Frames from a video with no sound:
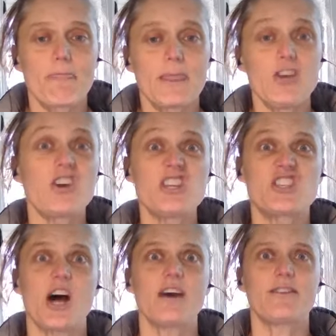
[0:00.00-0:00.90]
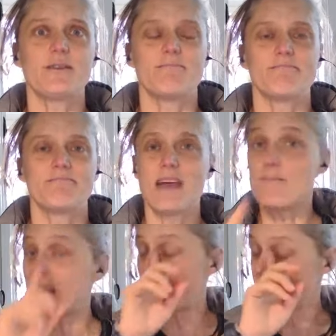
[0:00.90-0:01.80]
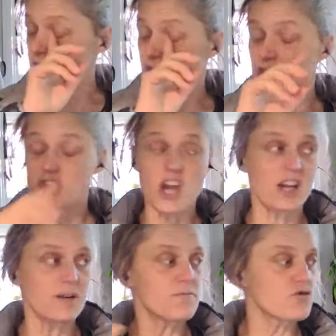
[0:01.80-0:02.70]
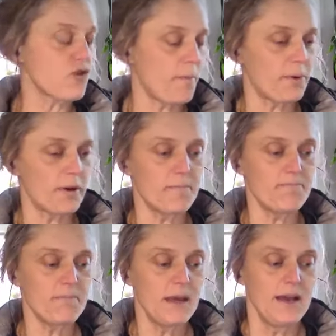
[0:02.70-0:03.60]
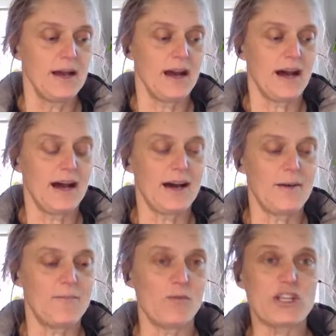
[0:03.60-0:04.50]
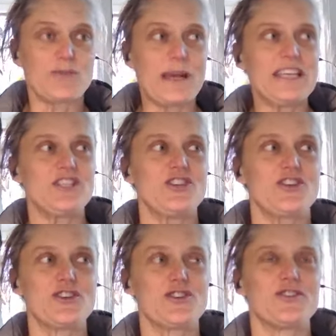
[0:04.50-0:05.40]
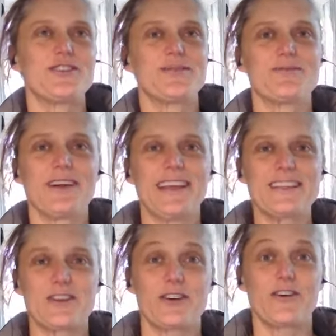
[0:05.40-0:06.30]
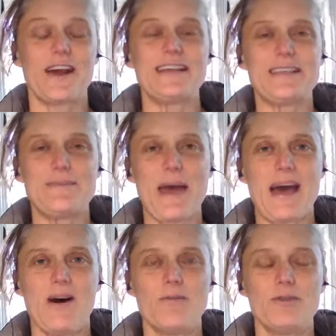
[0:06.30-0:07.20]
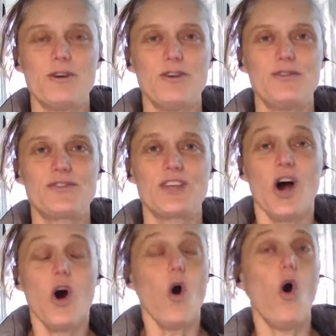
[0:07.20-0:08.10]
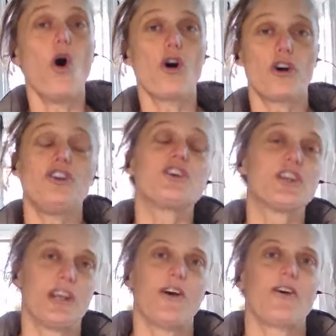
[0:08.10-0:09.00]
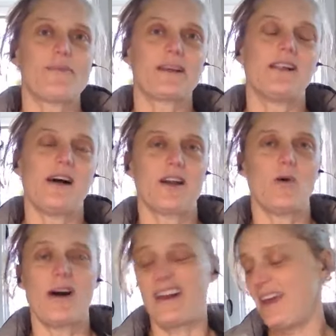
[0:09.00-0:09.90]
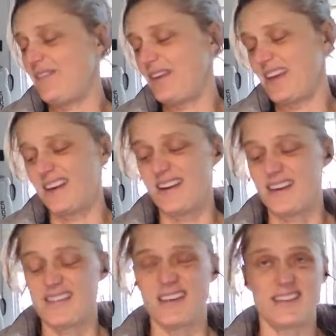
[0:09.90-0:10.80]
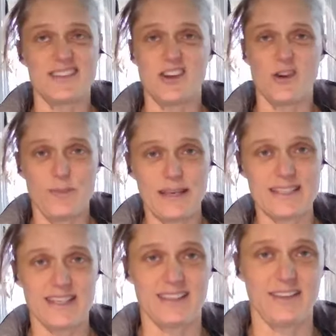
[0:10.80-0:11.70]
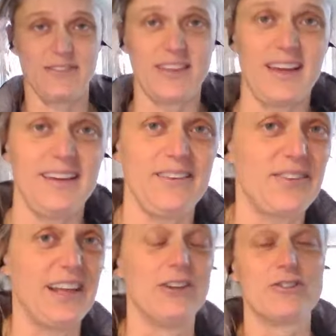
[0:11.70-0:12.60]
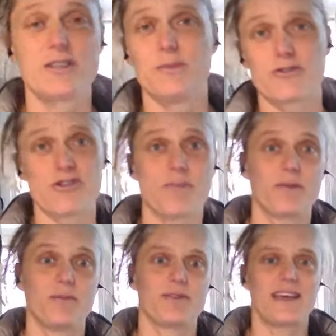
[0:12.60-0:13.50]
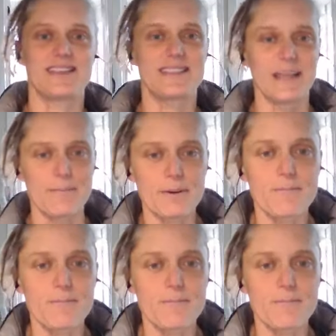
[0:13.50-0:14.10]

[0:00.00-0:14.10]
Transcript: You can chuck them. They bounce. You can chuck them, drop them, which means you can do some really sort of crazy power moves, or you can load up a client quite heavy and there's no big deal if they lose them or drop them or they slip.